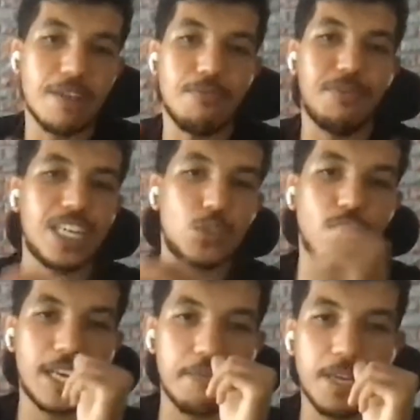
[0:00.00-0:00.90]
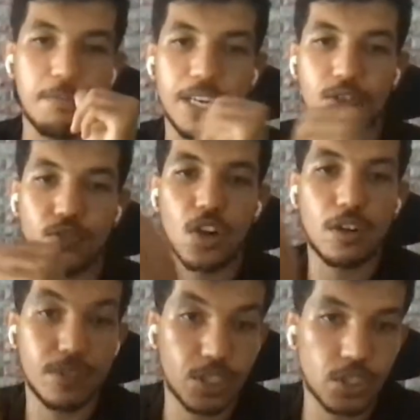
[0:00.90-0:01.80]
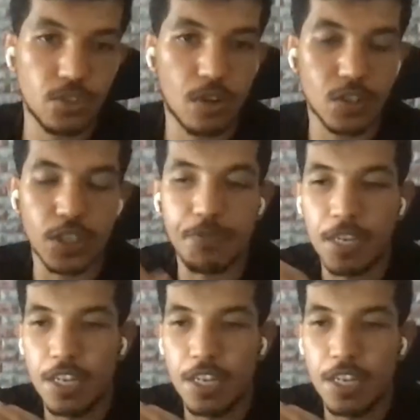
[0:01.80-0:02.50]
that's what I mean by the Docker, the technology.